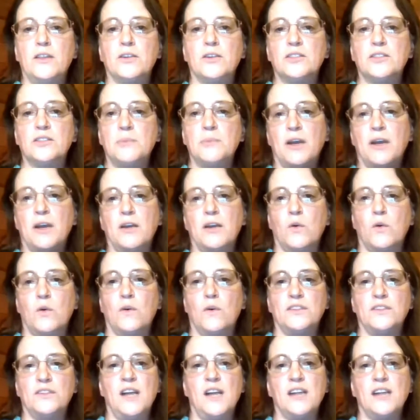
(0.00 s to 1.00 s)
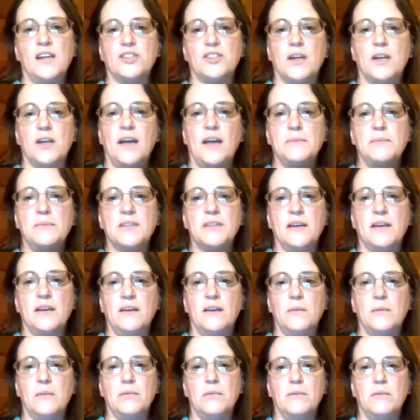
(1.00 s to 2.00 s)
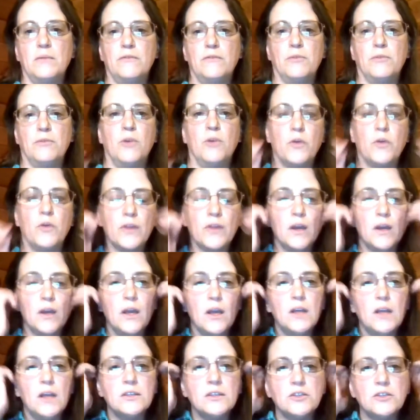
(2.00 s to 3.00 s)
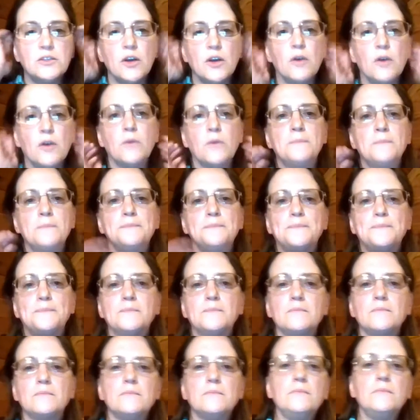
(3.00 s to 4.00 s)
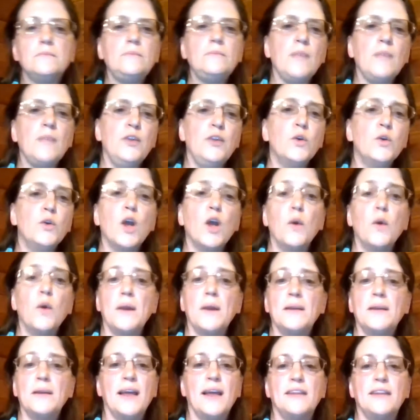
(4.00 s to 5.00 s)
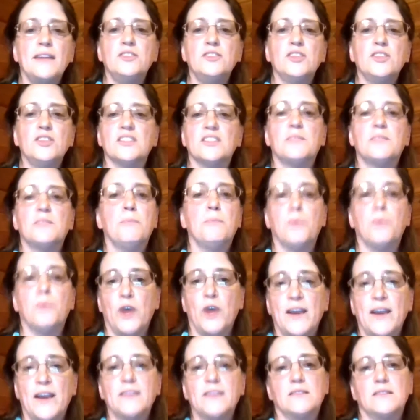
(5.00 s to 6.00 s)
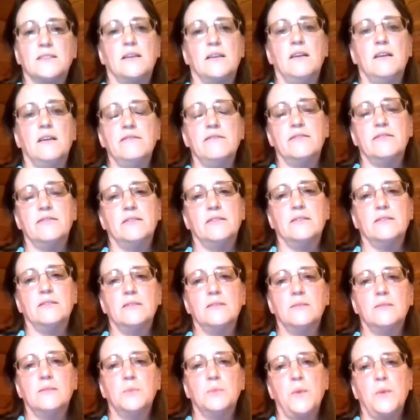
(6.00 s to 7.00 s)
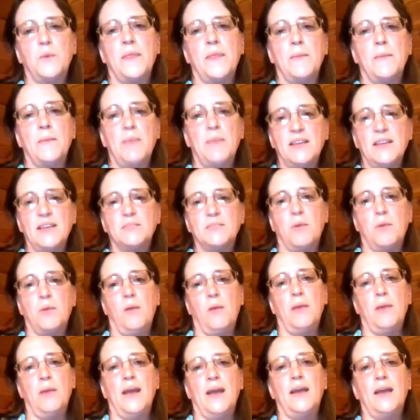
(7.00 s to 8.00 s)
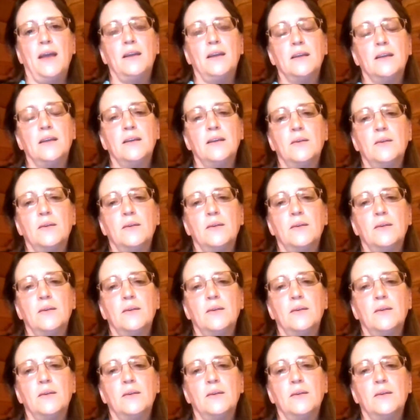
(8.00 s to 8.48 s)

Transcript: either Spike or Tasha. I'm signed up for both. So you go in and just break stuff with a baseball bat,